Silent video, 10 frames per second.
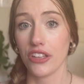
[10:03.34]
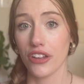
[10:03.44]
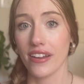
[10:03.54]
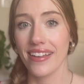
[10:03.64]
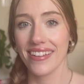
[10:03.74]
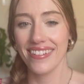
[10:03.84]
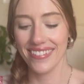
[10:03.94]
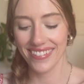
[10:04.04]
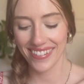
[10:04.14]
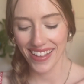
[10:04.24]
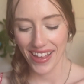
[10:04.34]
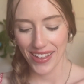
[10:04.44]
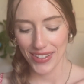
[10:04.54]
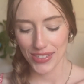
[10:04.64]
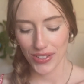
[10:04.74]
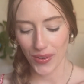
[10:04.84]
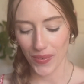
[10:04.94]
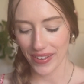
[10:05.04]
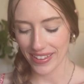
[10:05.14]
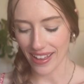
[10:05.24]
good.
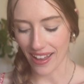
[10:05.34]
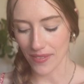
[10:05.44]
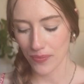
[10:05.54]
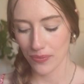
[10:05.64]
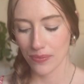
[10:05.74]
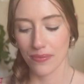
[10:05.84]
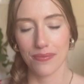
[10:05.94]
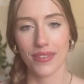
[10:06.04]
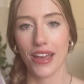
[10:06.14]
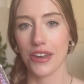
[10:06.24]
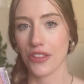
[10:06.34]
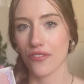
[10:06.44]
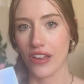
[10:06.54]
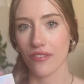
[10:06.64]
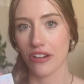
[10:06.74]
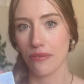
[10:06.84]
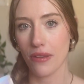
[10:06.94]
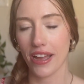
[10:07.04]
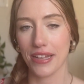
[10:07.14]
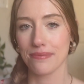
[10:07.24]
So yeah, another favorite of
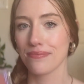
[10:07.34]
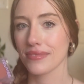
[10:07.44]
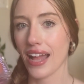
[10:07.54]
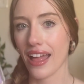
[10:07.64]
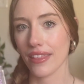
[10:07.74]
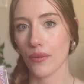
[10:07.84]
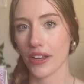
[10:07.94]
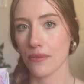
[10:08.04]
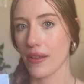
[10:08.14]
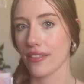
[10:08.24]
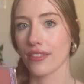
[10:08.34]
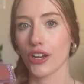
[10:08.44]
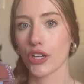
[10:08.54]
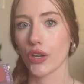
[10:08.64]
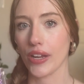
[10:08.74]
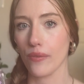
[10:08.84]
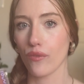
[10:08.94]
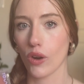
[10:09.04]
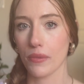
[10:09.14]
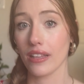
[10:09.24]
mine. Highly recommend their cream
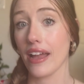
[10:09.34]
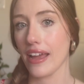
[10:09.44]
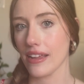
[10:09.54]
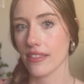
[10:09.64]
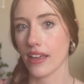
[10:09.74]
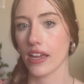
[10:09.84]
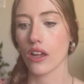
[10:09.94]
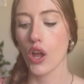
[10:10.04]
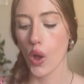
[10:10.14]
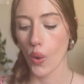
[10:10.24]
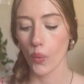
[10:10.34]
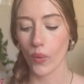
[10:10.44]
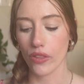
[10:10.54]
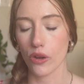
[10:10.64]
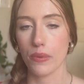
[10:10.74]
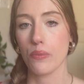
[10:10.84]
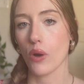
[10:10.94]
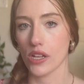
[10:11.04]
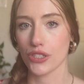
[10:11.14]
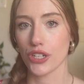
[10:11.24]
formula, anything, whether it be
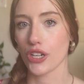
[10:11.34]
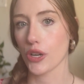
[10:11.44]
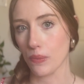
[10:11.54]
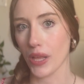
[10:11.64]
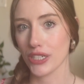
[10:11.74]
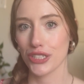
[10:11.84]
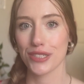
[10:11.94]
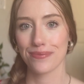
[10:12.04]
bronzer or blush.